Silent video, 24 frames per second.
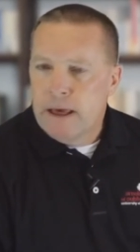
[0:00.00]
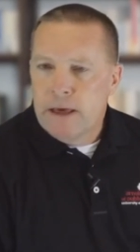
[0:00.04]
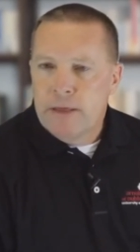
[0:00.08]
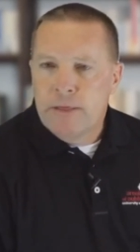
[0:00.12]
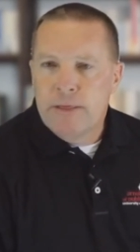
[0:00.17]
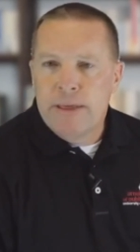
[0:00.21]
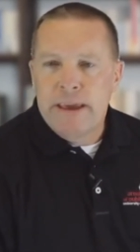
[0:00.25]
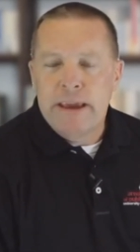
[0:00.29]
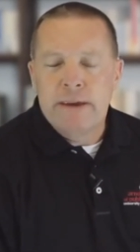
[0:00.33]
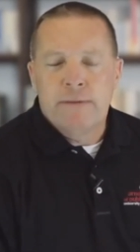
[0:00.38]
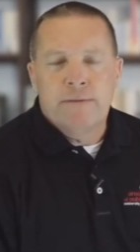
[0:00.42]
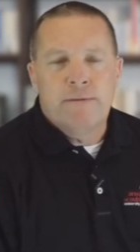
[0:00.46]

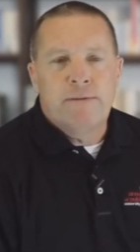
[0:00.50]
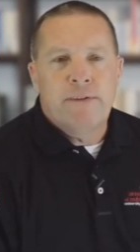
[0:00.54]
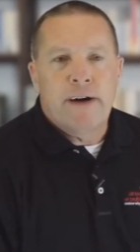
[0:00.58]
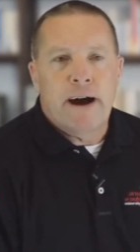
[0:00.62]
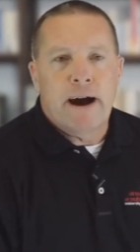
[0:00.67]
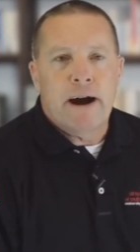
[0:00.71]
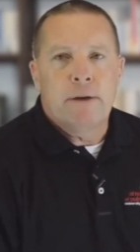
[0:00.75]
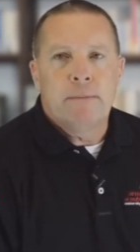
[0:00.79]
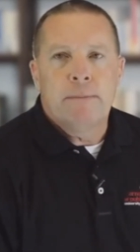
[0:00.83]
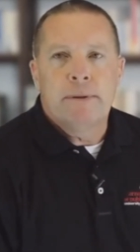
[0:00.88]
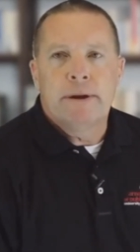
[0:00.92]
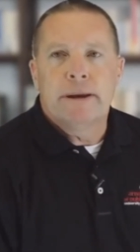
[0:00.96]
the
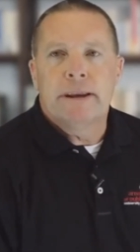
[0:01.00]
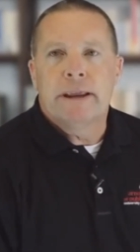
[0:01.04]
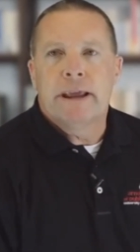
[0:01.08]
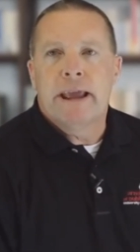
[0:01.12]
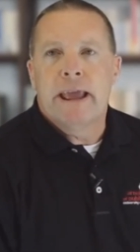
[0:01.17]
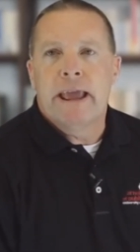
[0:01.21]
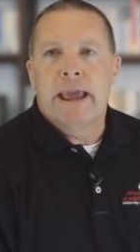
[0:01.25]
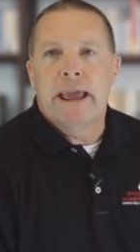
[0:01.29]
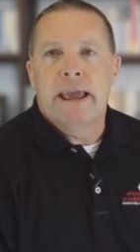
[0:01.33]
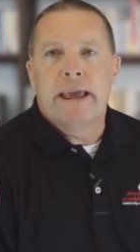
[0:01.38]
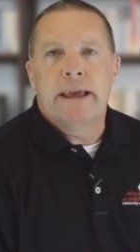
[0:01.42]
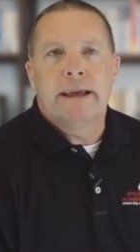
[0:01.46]
environment
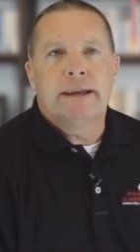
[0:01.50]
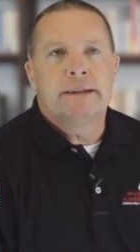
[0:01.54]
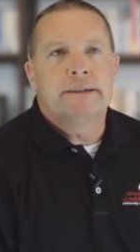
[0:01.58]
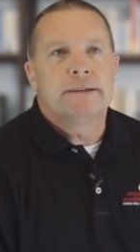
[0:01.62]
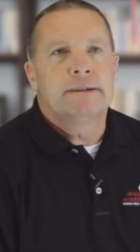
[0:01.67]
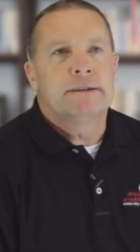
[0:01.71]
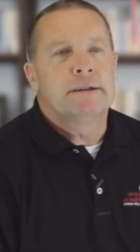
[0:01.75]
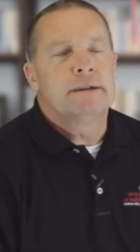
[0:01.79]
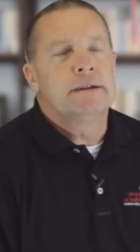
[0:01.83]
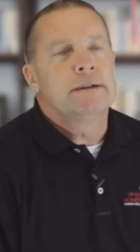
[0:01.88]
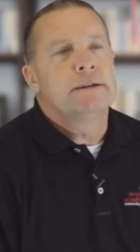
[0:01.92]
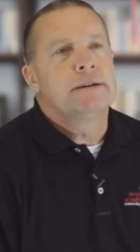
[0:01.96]

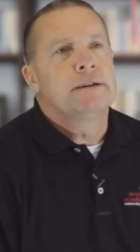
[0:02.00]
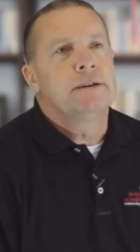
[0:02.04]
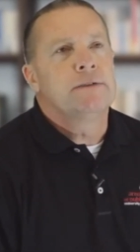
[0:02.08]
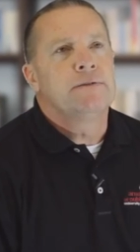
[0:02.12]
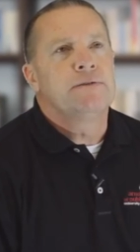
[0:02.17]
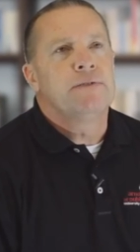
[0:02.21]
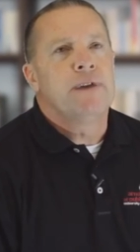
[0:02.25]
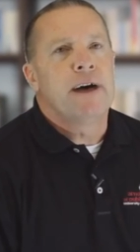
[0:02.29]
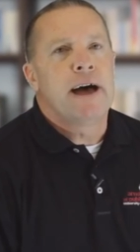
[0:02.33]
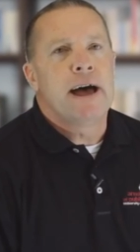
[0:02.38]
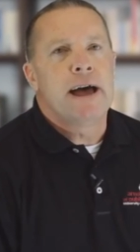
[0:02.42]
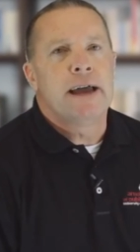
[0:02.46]
is
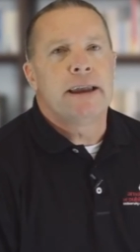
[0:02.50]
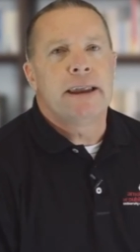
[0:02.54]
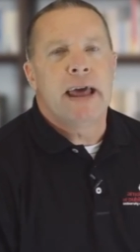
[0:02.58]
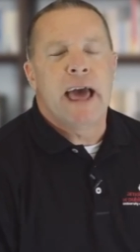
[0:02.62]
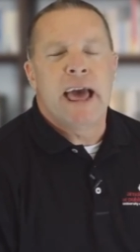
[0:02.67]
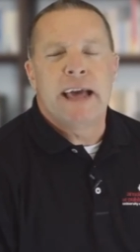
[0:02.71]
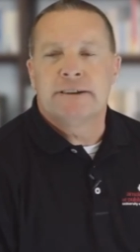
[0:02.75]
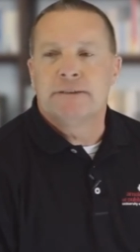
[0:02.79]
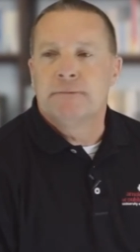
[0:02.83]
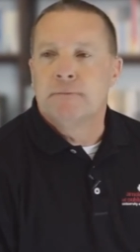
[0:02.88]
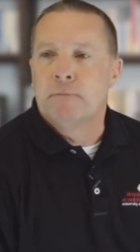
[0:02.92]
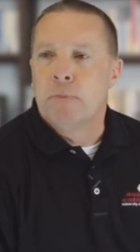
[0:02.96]
defined
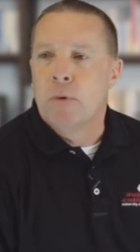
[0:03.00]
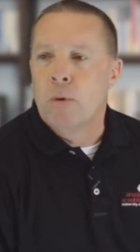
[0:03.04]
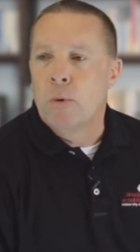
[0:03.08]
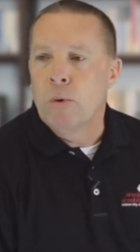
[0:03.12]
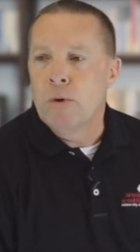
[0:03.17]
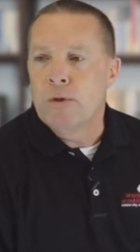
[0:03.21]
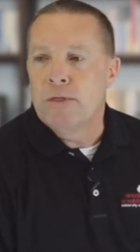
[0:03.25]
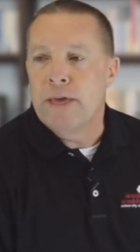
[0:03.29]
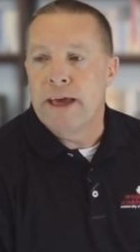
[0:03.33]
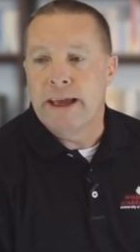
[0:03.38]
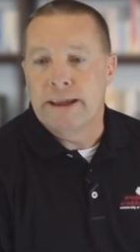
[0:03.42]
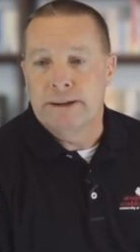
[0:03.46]
as
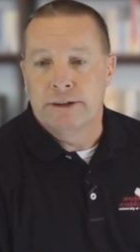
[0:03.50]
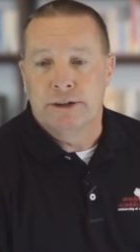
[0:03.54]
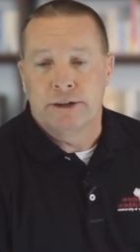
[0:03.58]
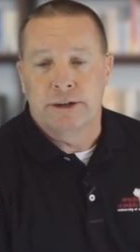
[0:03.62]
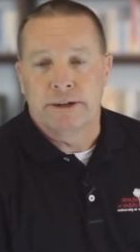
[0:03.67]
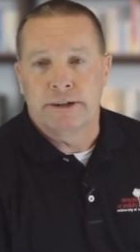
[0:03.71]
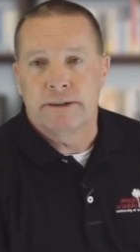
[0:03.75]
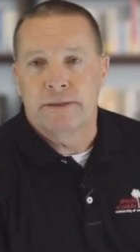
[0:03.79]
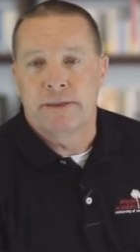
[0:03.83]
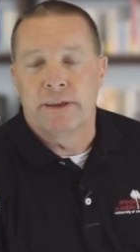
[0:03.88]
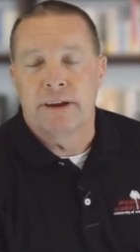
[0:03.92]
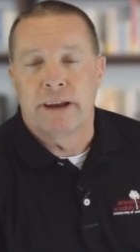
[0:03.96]
more than
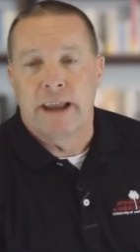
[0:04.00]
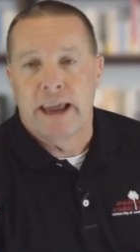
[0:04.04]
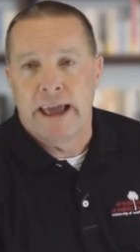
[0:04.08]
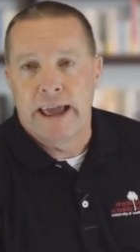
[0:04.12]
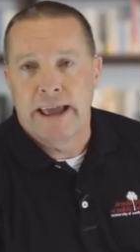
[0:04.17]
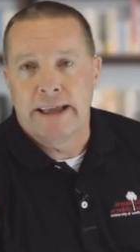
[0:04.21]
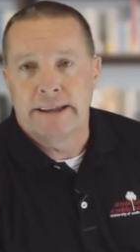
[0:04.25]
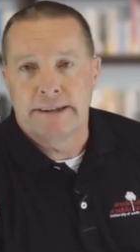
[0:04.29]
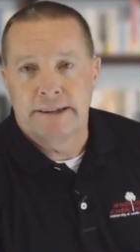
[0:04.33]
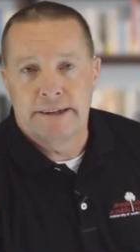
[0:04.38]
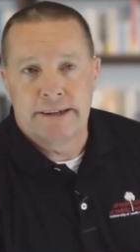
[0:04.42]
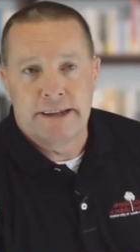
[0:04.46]
just the
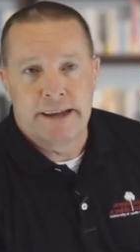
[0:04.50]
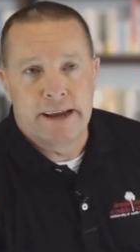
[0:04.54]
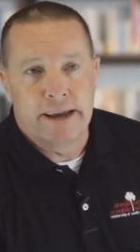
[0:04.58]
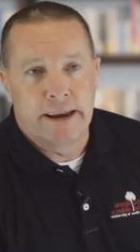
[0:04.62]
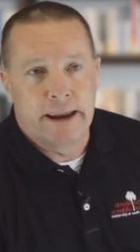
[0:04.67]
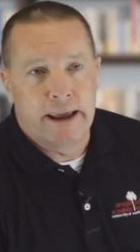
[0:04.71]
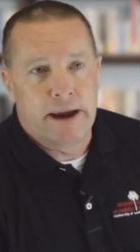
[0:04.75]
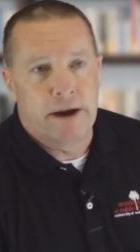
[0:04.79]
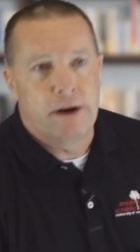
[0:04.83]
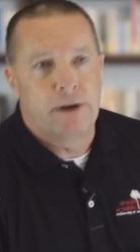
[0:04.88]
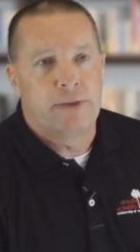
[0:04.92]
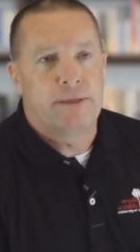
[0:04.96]
land, sea,
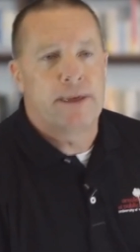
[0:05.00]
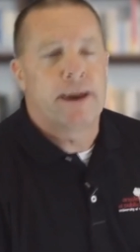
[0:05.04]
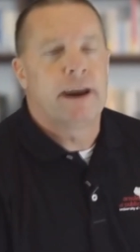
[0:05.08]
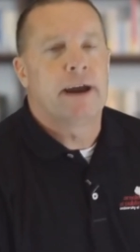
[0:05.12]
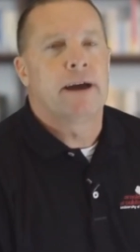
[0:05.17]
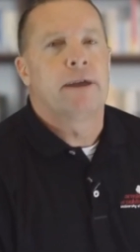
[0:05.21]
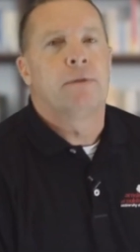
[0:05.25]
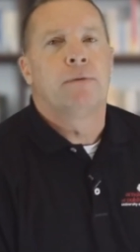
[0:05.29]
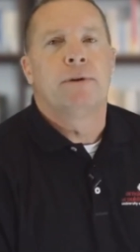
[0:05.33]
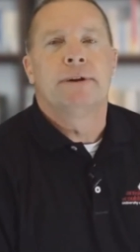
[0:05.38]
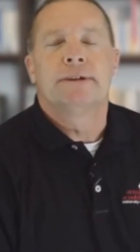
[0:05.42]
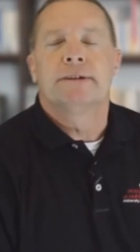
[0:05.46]
and air that
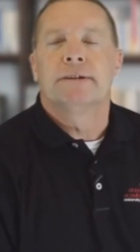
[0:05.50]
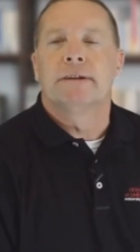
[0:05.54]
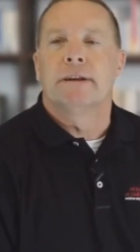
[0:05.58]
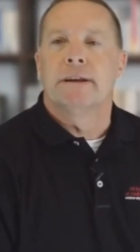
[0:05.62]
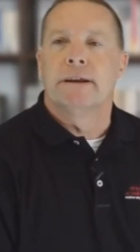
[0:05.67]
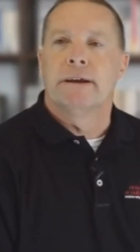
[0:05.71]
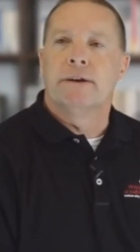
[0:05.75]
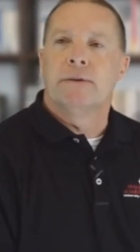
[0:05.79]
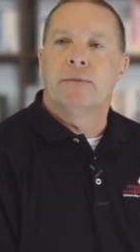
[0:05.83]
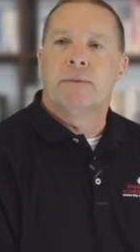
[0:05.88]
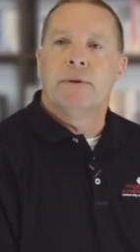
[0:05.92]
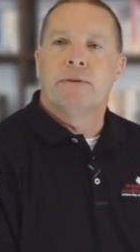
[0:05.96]
I
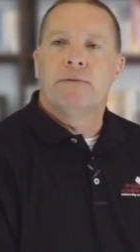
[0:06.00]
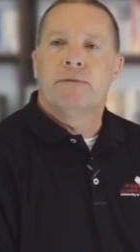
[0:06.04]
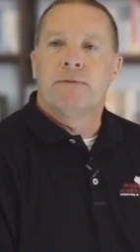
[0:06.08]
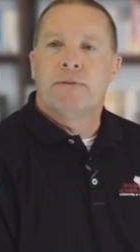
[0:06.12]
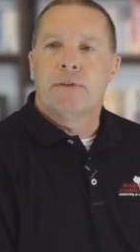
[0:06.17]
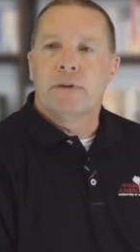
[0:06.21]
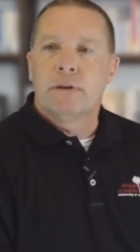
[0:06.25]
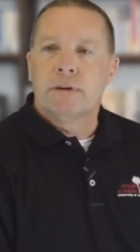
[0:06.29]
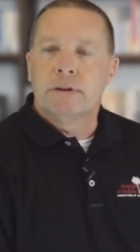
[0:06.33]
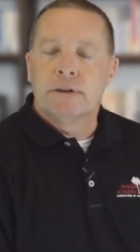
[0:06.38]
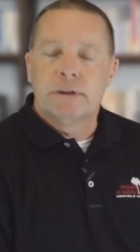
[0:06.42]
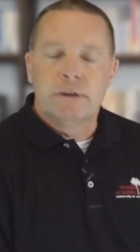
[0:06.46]
recently
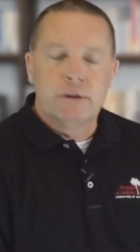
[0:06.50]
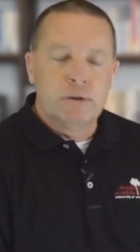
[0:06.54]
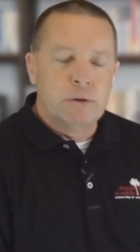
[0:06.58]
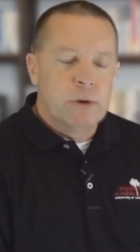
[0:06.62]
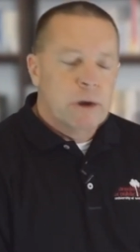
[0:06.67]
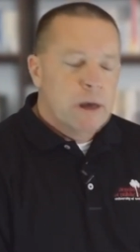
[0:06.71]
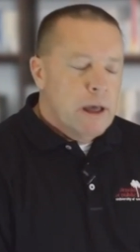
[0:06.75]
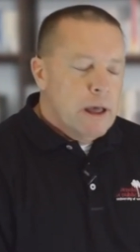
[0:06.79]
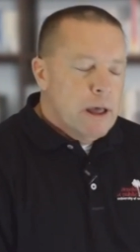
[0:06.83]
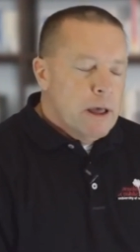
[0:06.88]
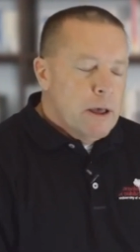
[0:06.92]
referred to,